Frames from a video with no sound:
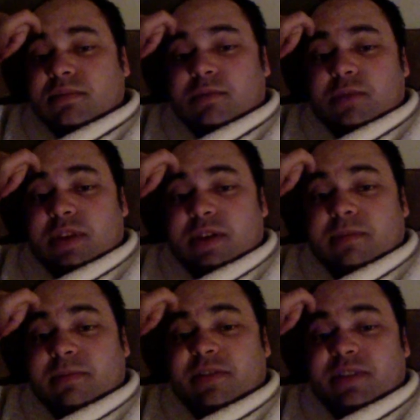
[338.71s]
with
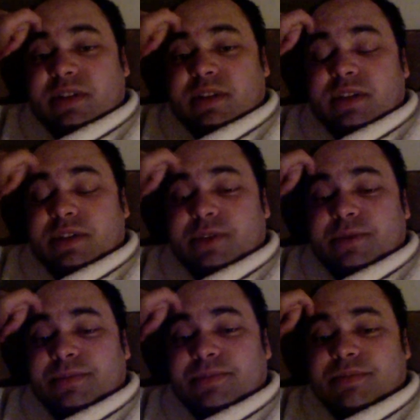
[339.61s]
him physically too.
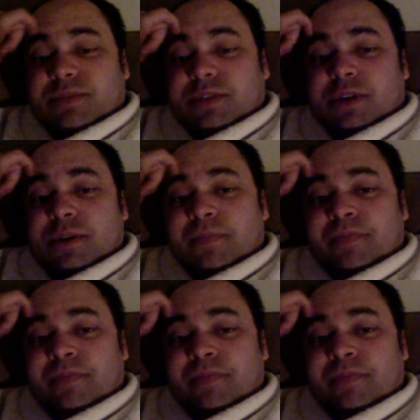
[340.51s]
So,